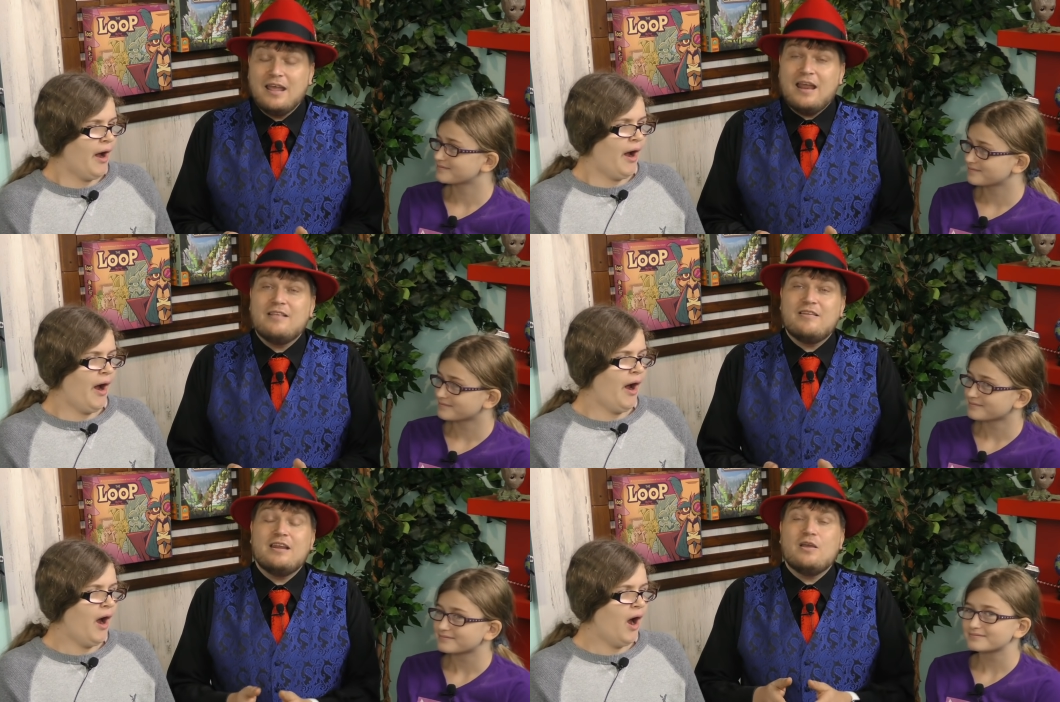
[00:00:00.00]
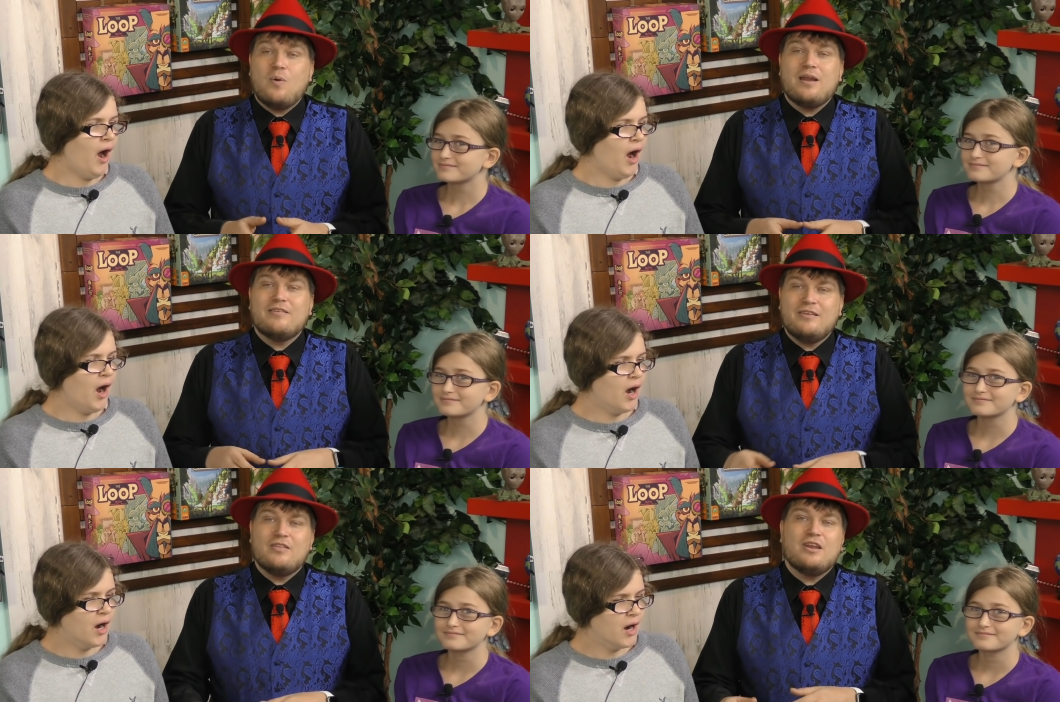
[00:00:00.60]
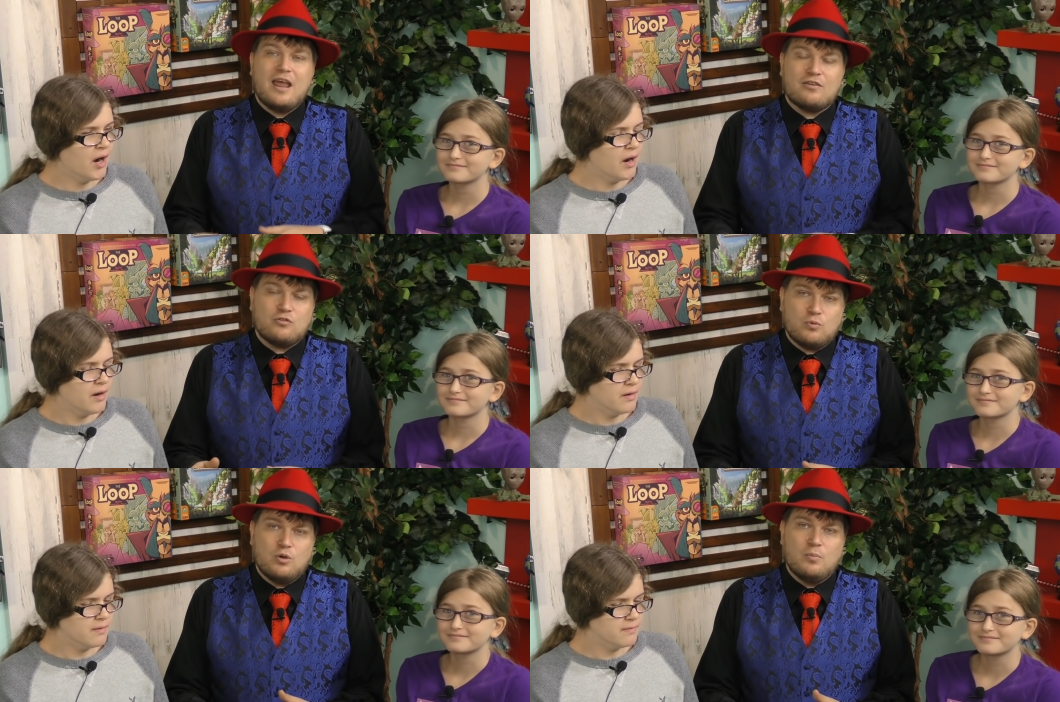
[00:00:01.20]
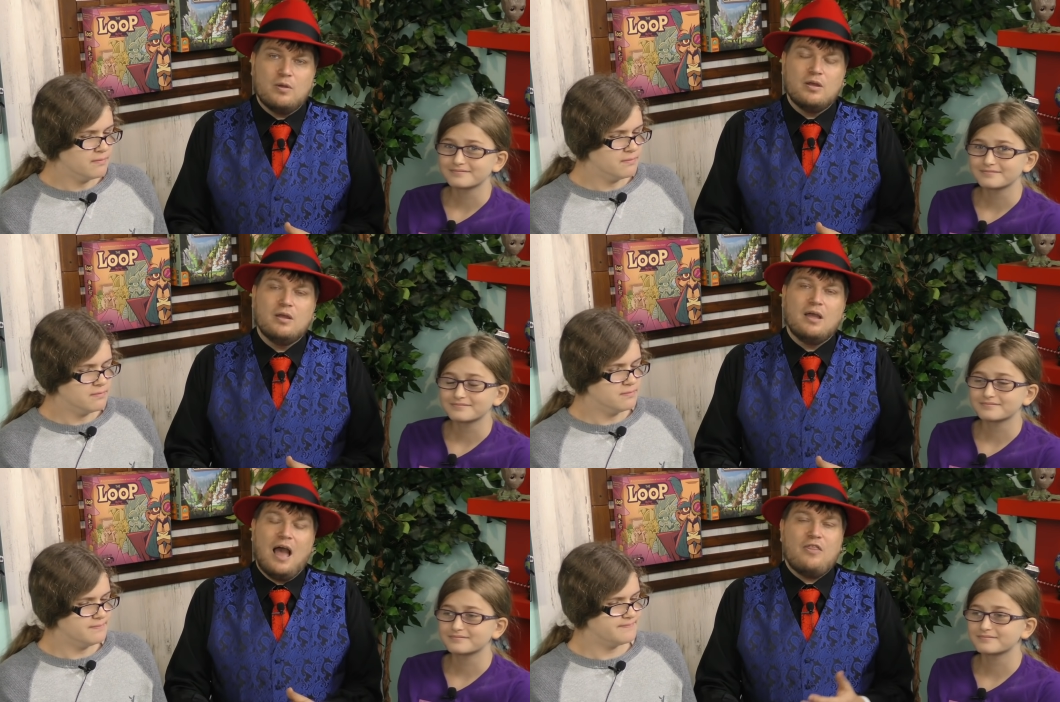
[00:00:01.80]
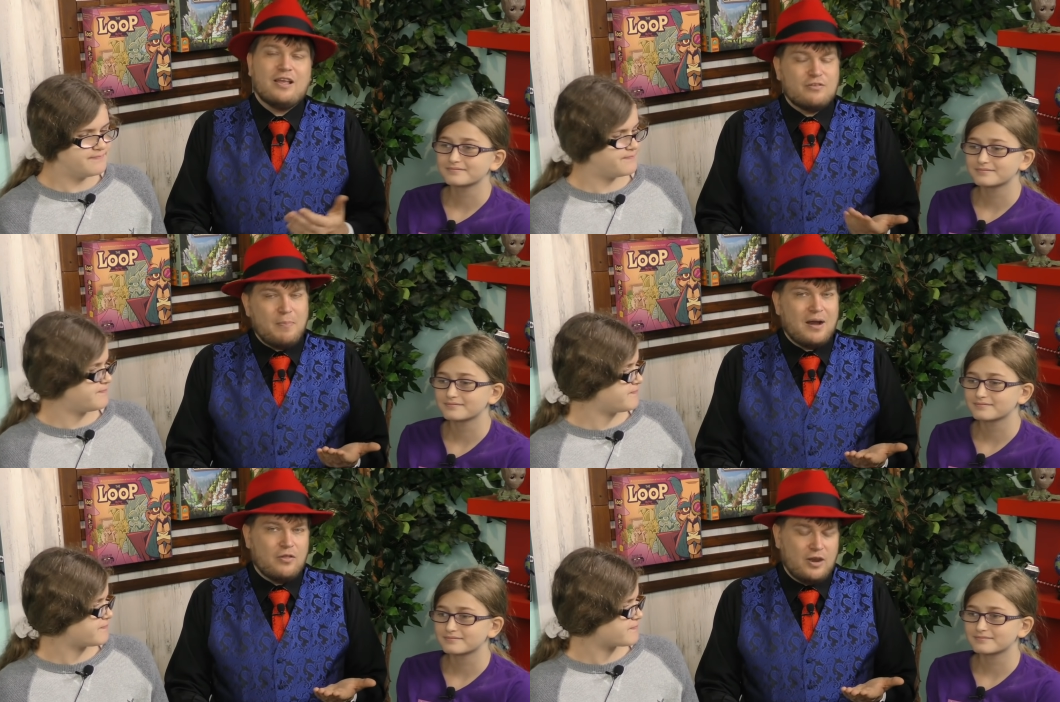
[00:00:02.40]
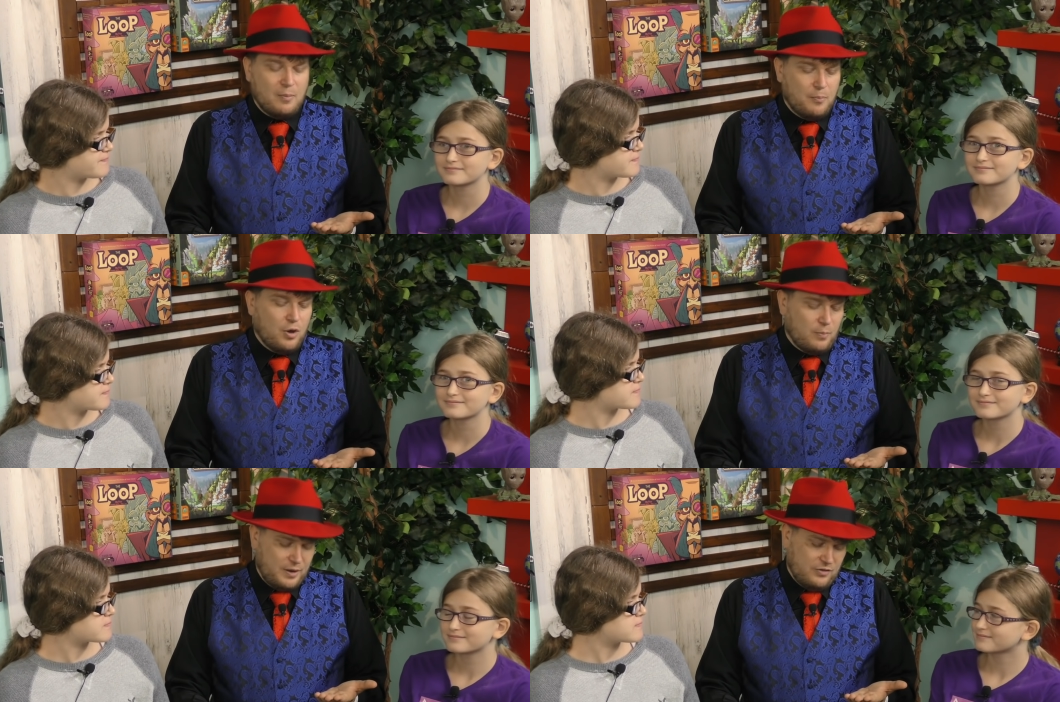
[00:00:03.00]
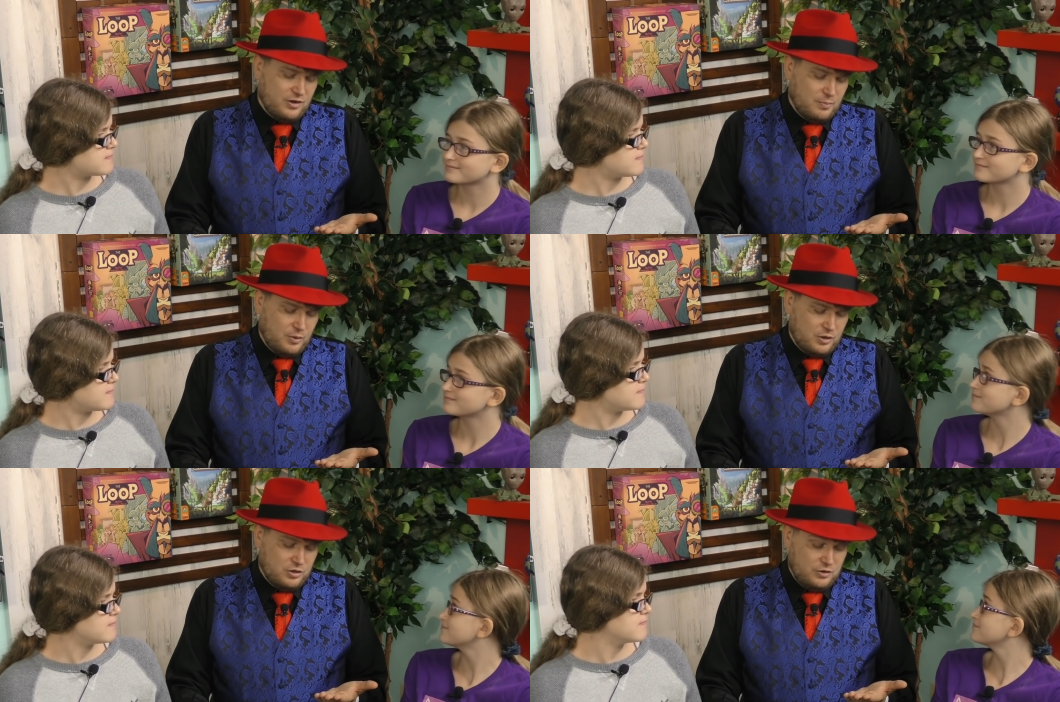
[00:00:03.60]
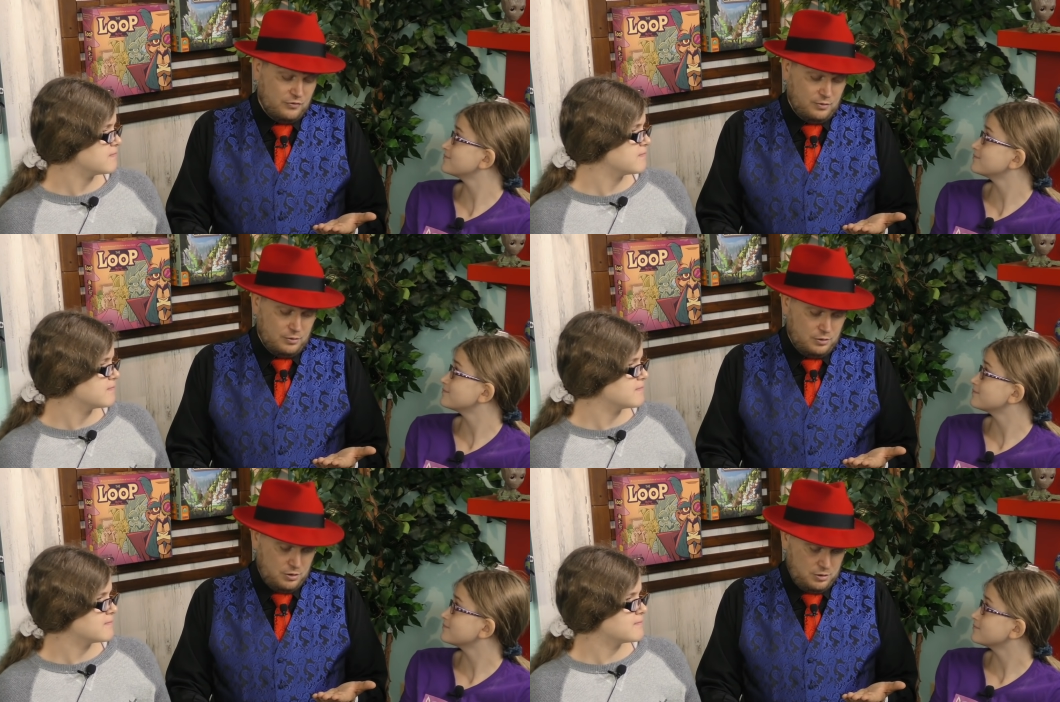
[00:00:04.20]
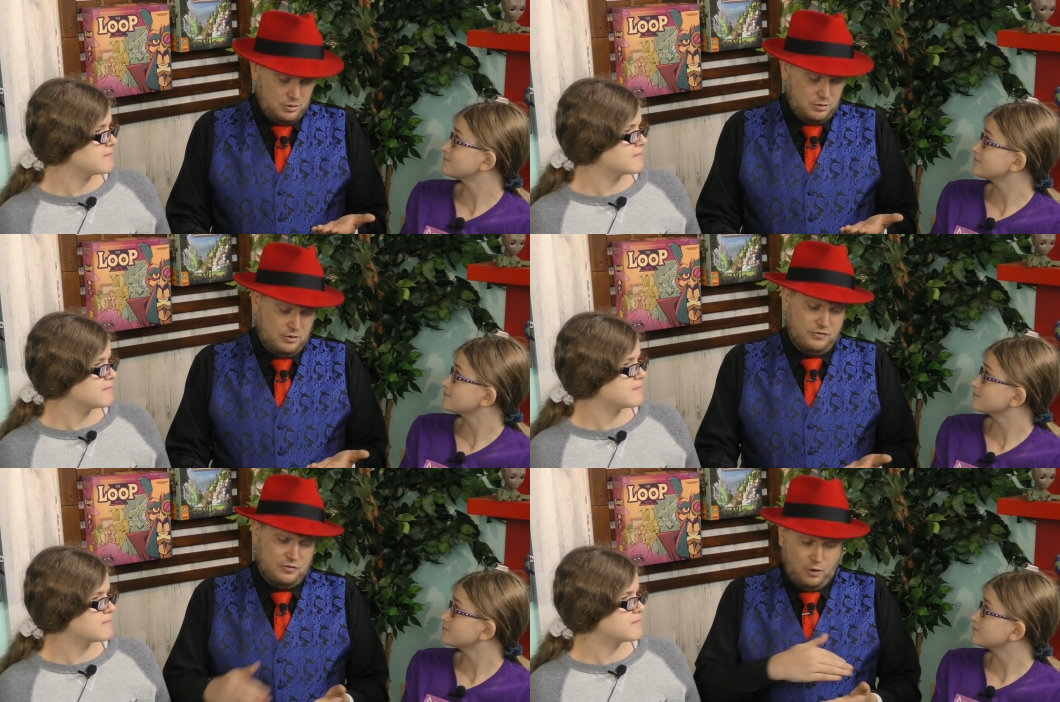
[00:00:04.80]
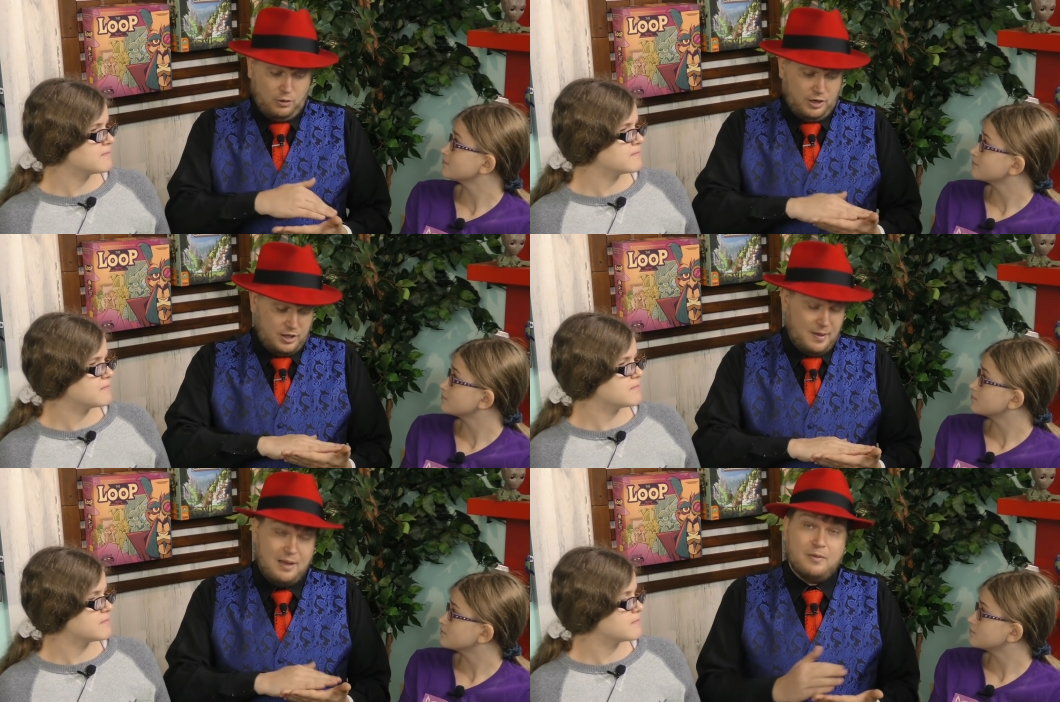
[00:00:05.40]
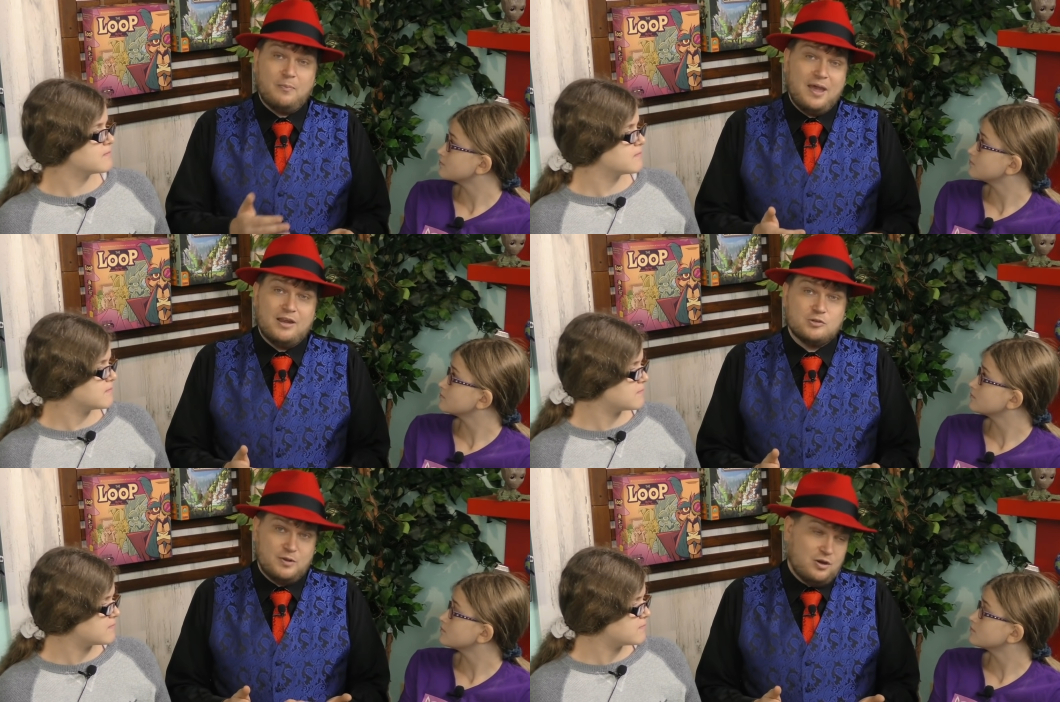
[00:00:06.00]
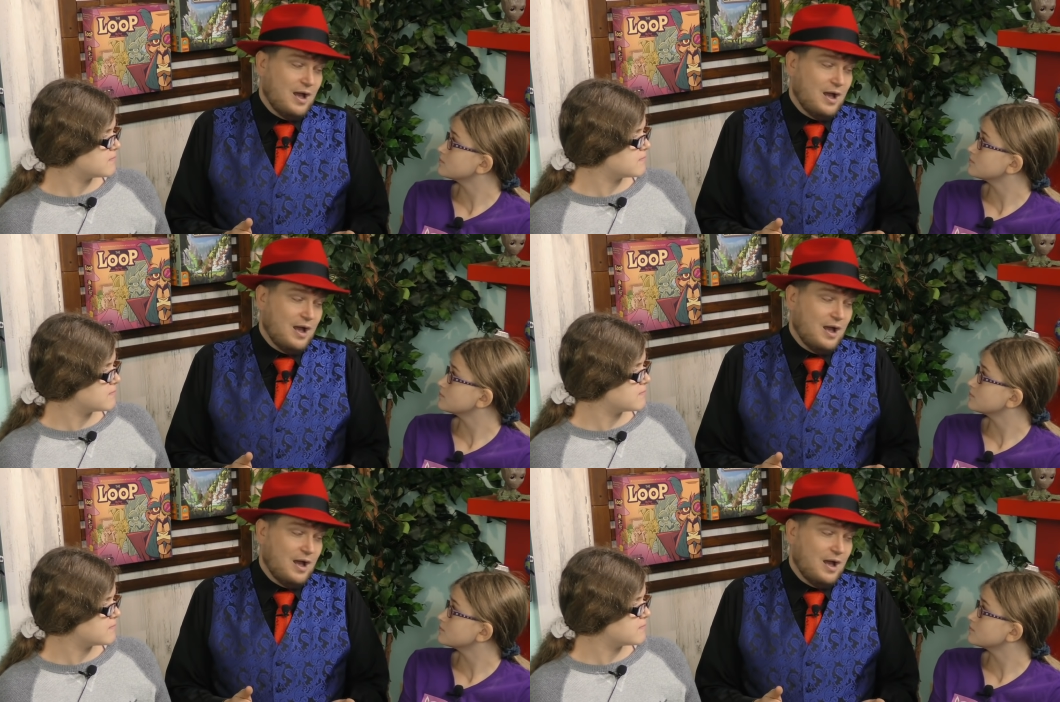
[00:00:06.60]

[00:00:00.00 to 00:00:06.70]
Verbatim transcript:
Speaker 1: And it's a neat way to see the next room. I think it's better than a book because in a book you just you're it said don't look at the bottom of the page, but your